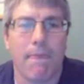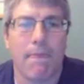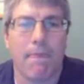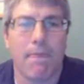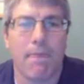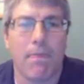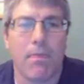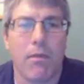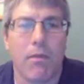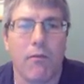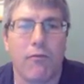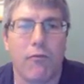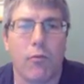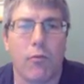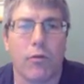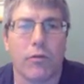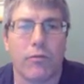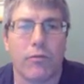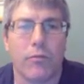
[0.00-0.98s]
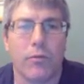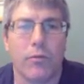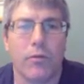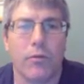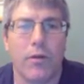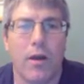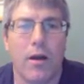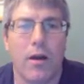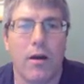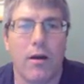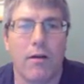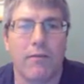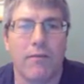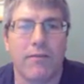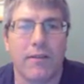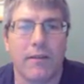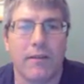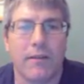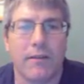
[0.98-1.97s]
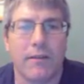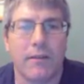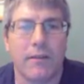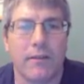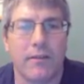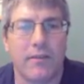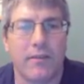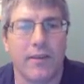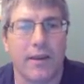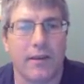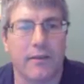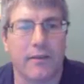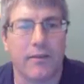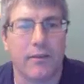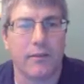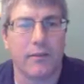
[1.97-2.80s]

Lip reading: the 4th root of 6.